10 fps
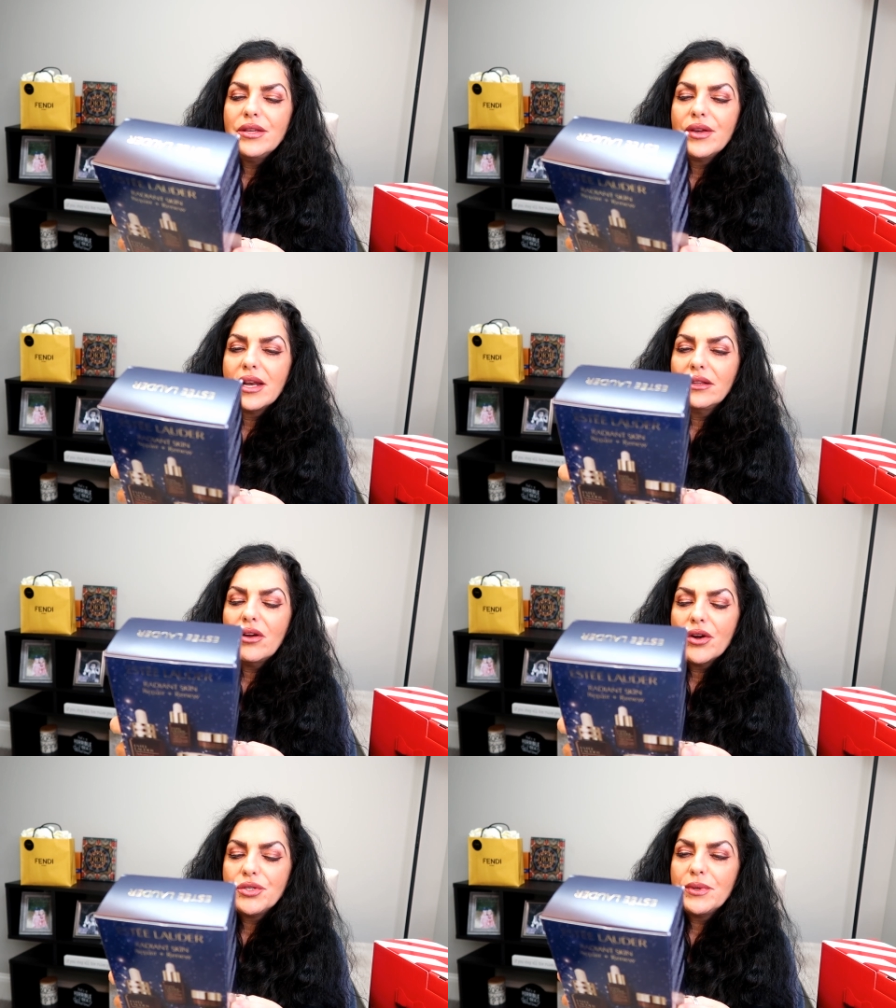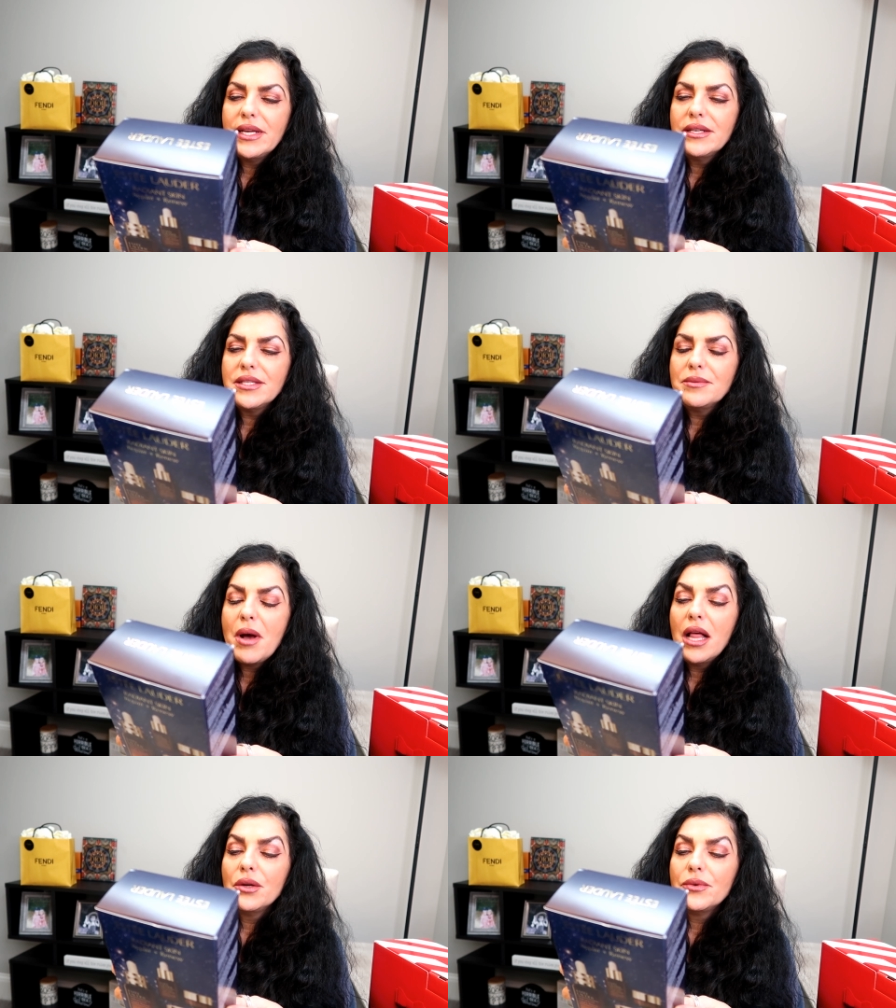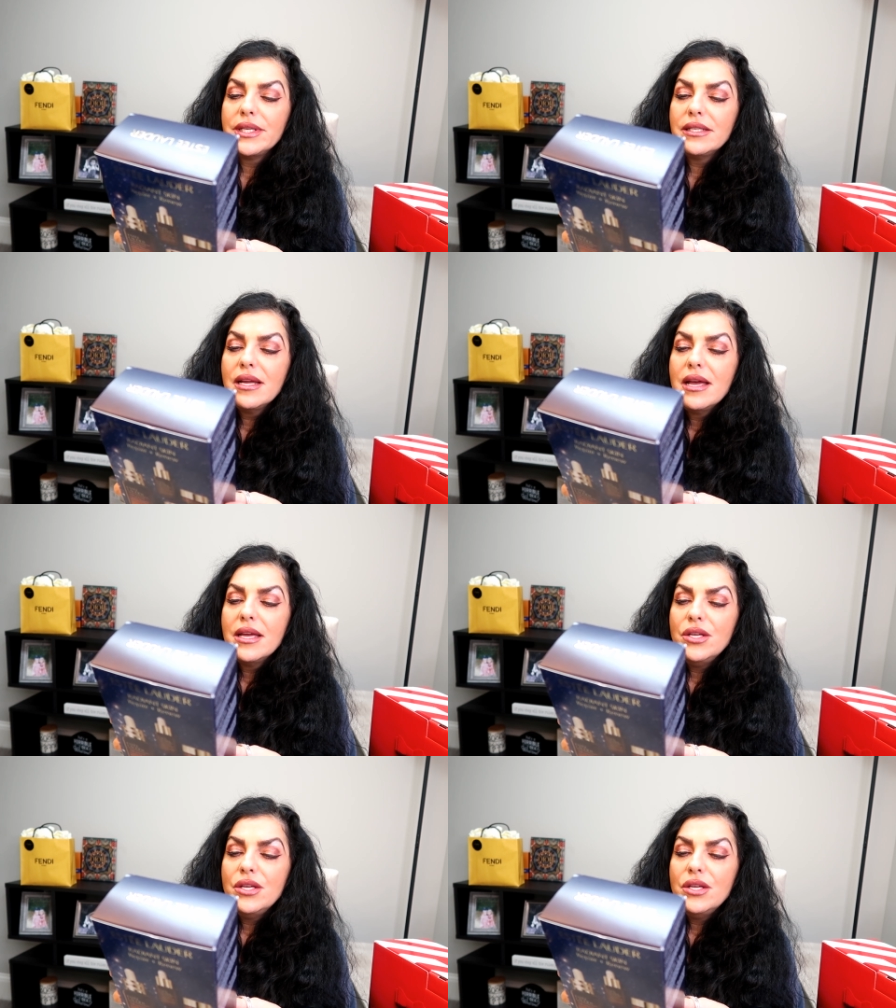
You get a large one and a smaller one.